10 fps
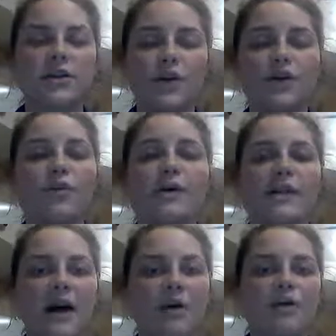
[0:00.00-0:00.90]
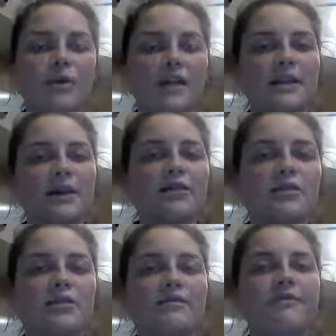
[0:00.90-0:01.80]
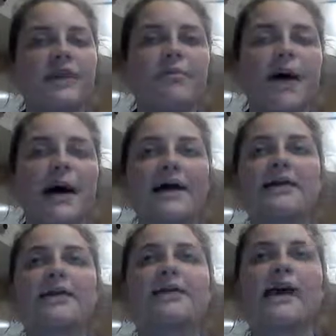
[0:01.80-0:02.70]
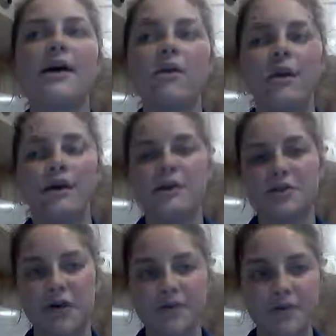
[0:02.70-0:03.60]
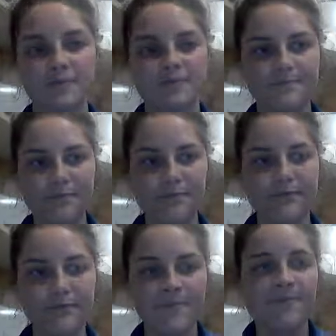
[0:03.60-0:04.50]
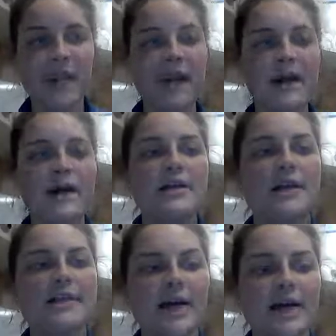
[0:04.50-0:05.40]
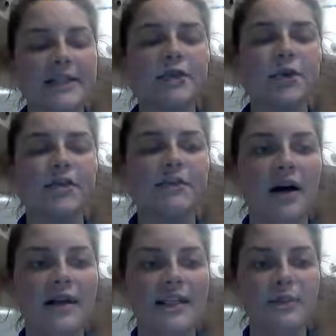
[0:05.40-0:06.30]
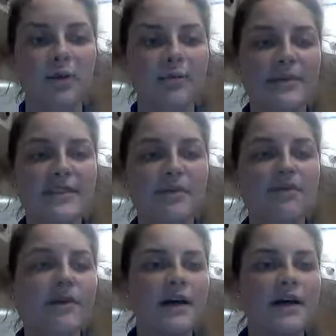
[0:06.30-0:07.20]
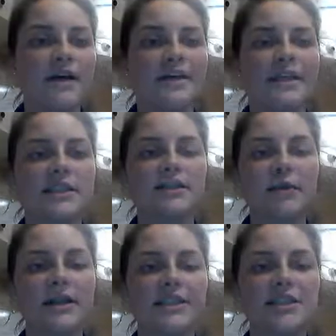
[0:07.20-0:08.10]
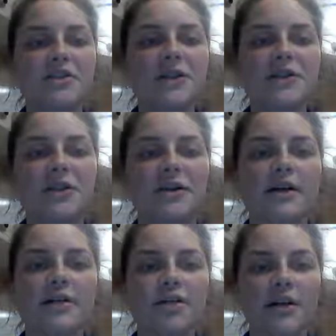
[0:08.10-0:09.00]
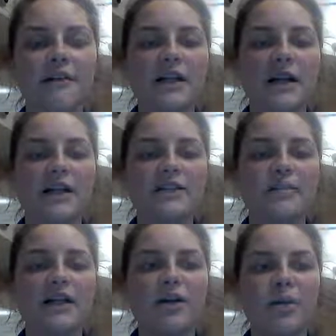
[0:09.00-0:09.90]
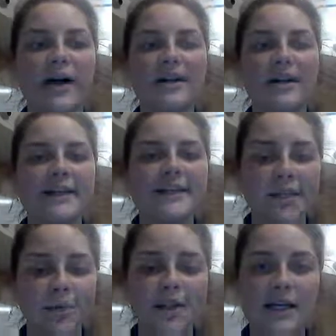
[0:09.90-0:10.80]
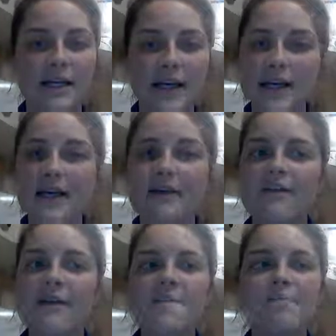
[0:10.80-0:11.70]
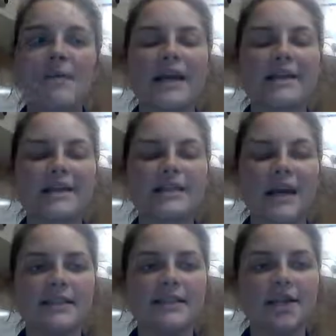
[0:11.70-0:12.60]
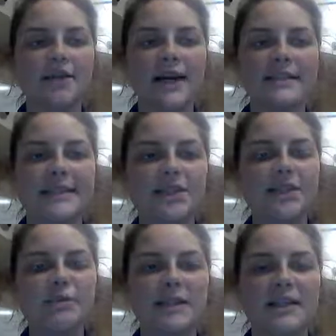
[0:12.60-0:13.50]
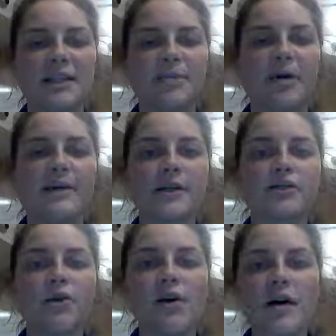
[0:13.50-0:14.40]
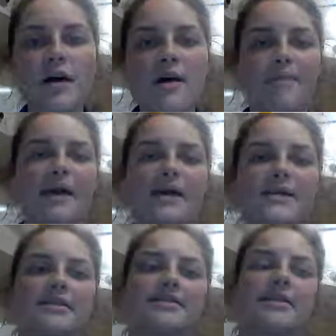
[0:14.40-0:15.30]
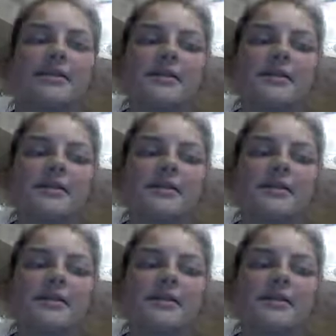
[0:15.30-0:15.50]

do with little feedback or instruction. The second school of thought is permissive. This is where the students are in control of the classroom in a way that is typically negative, and this tends to create tension within the public school because